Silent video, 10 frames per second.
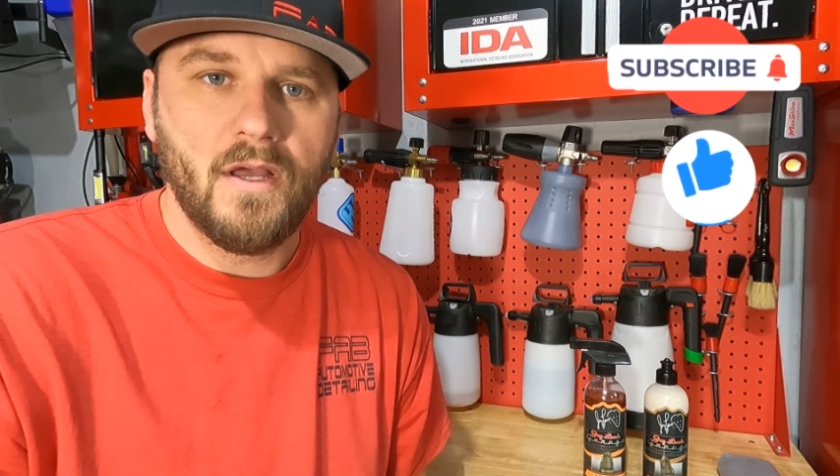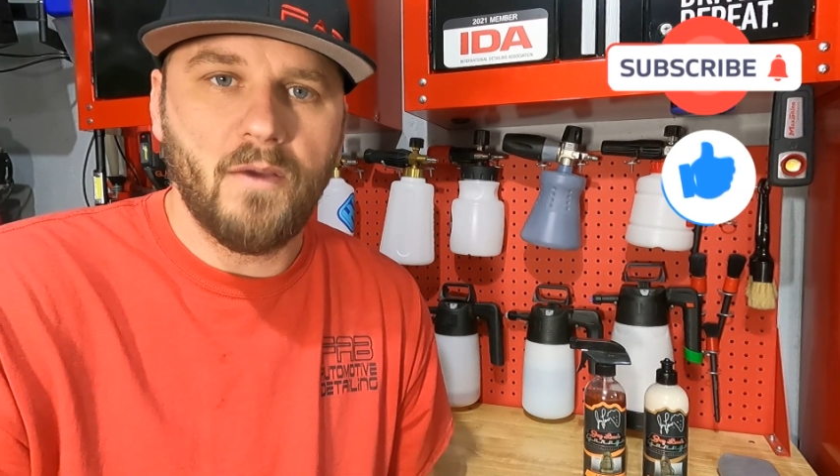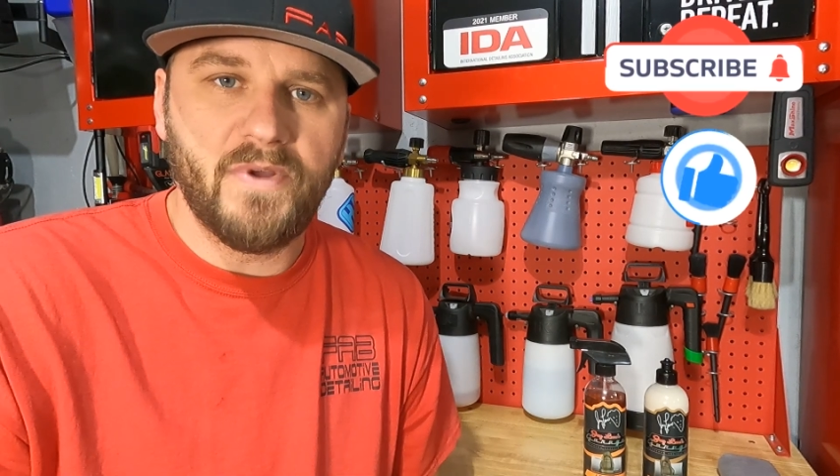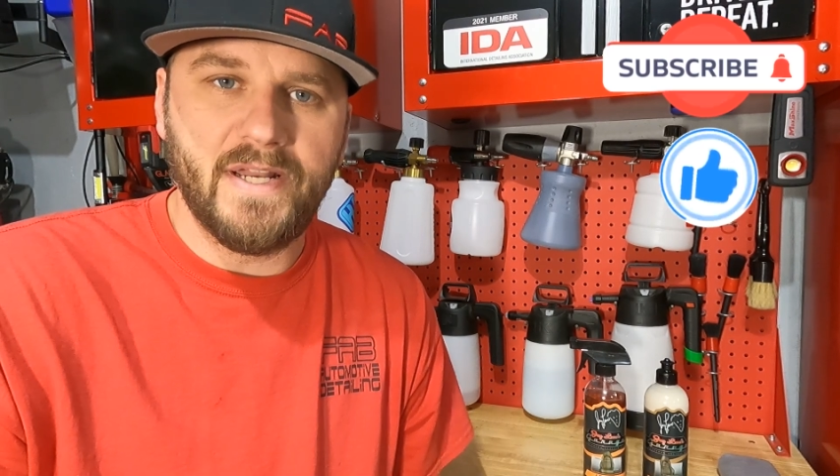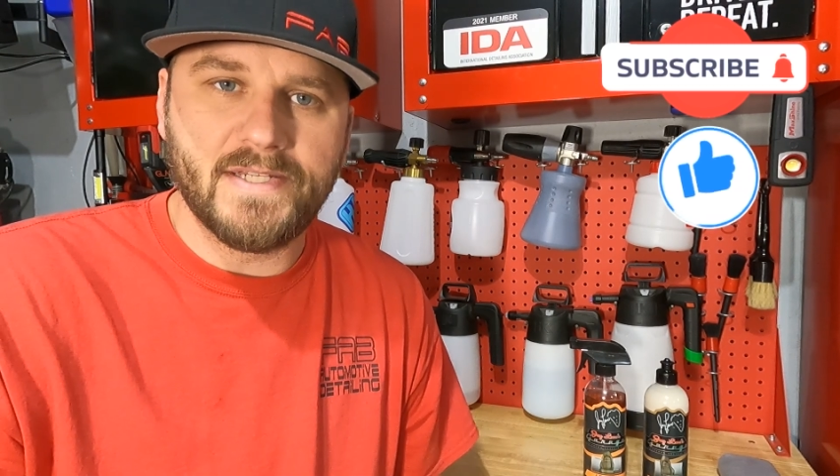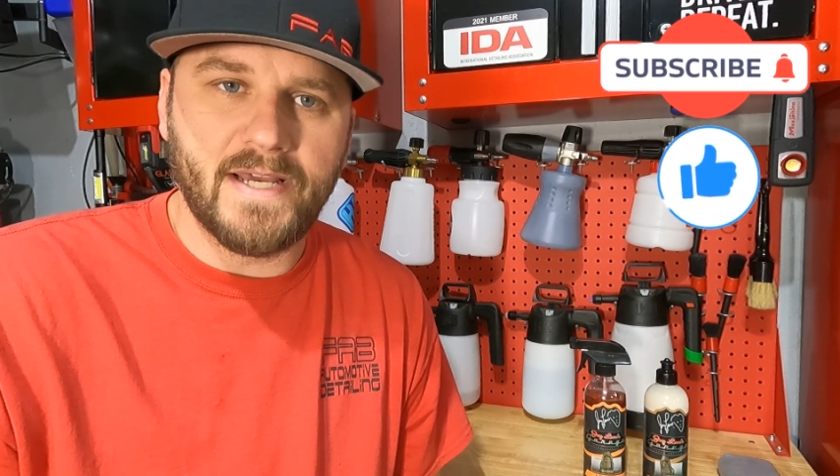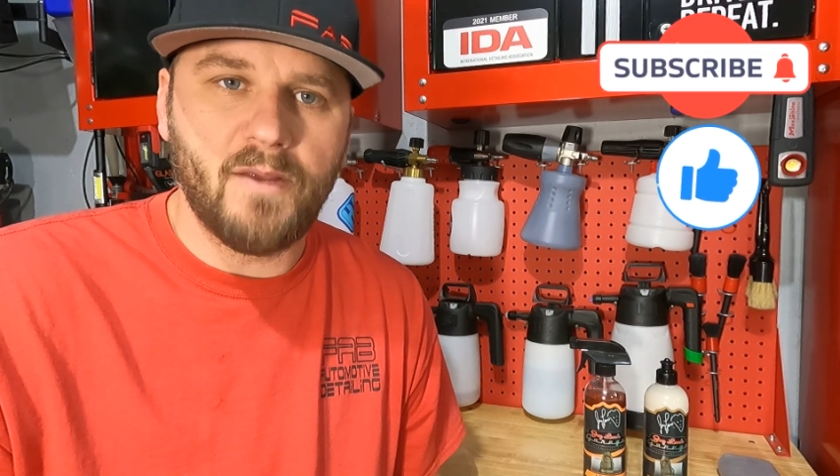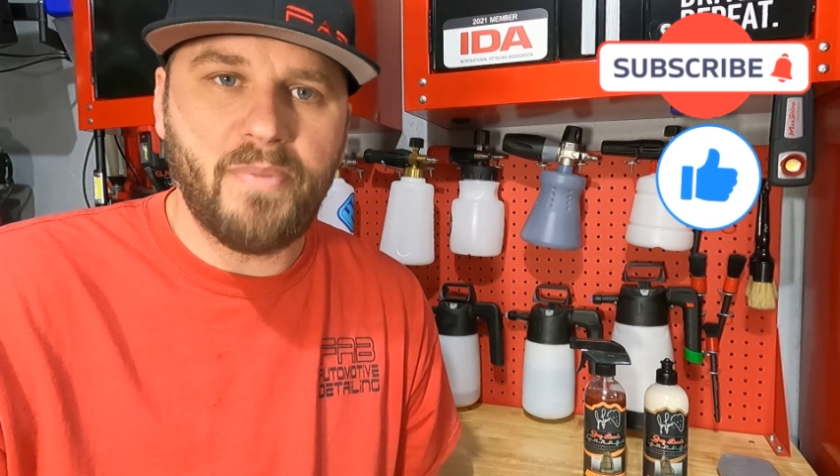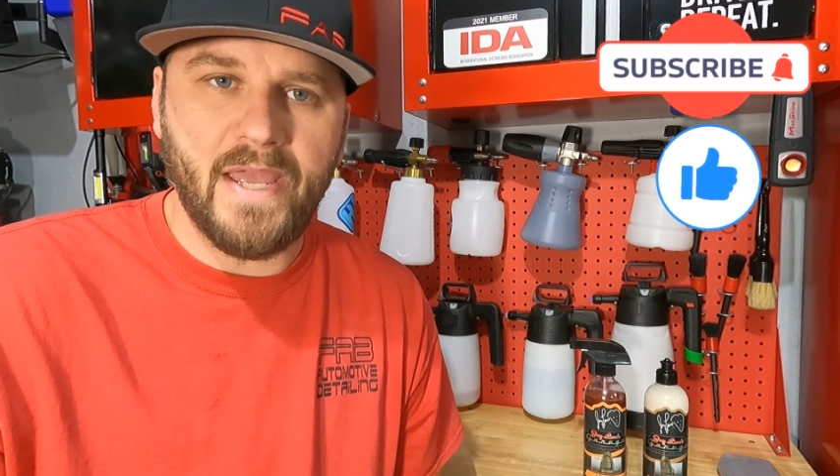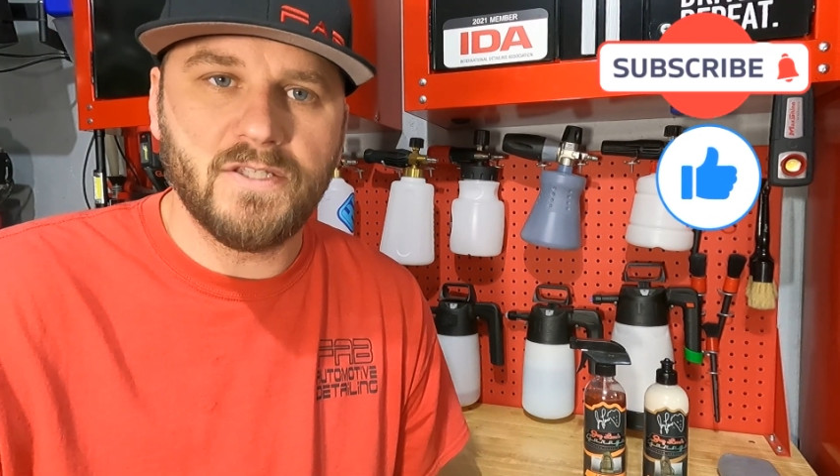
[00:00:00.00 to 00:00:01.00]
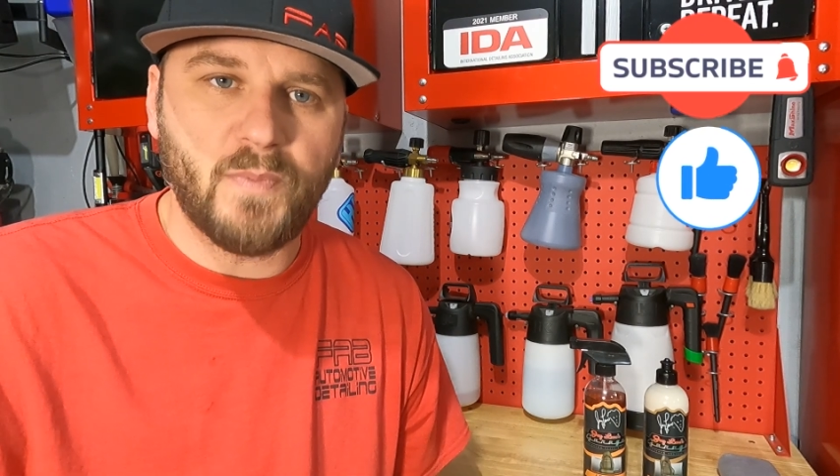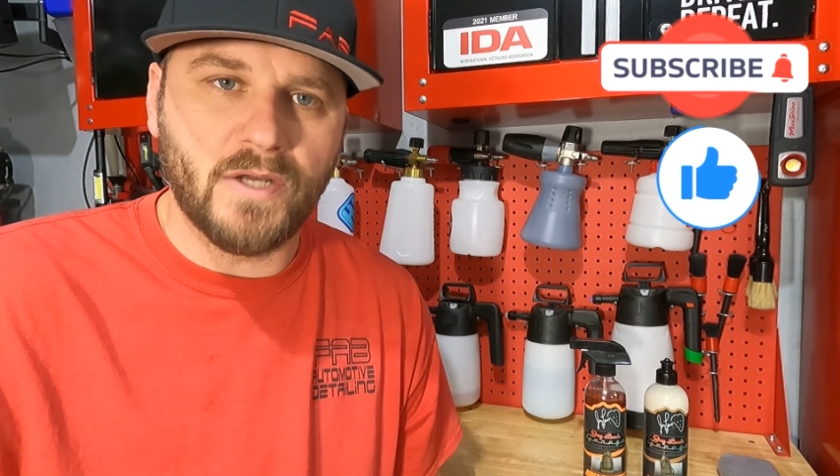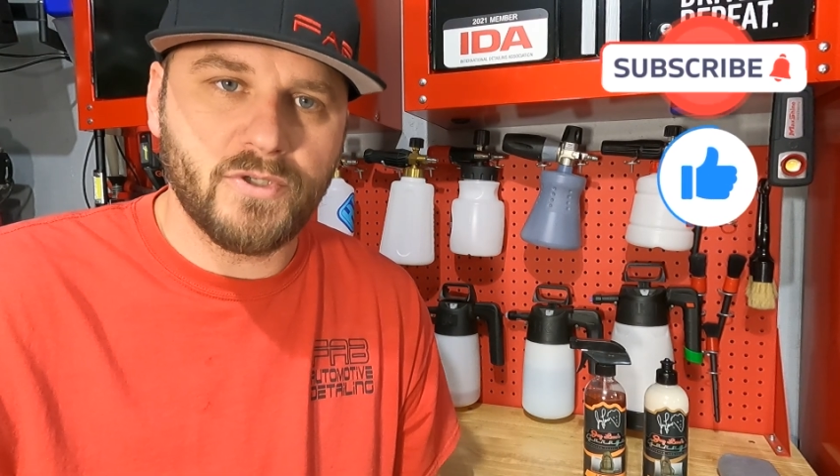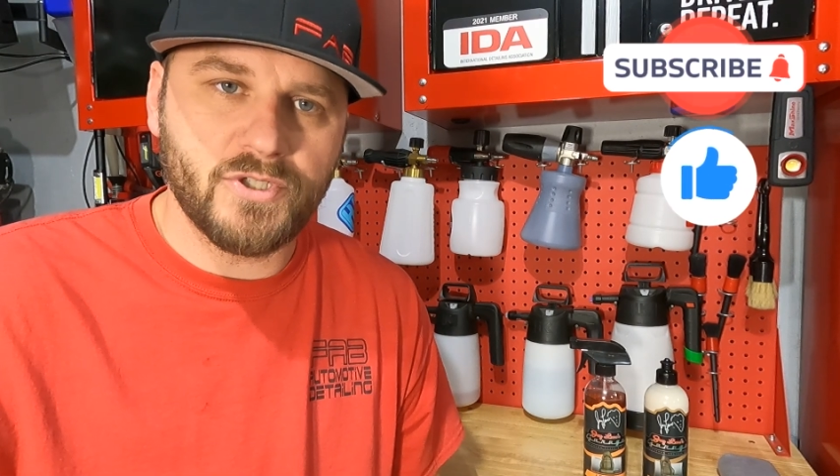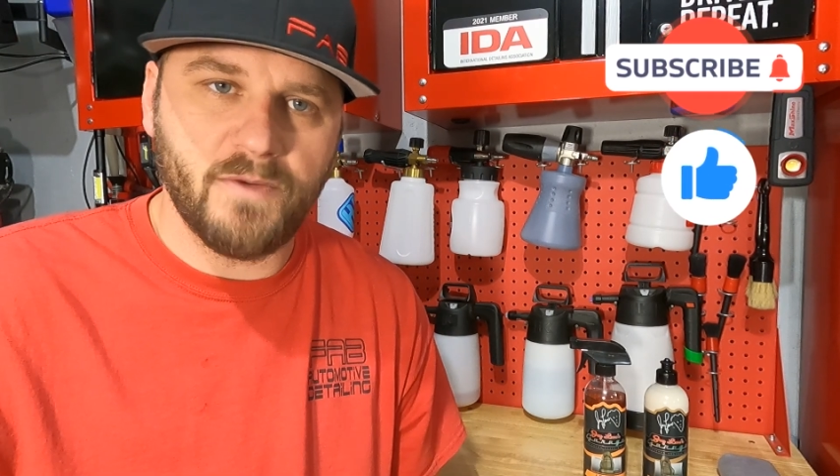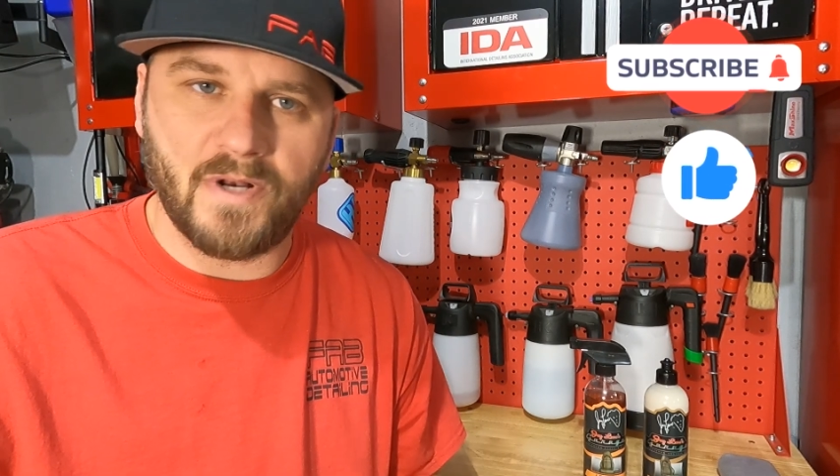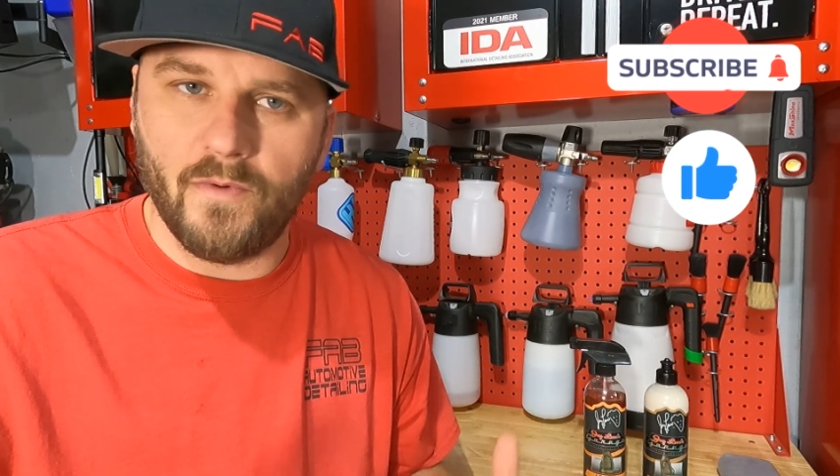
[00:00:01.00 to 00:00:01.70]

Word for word: um, but it is not a paid sponsorship,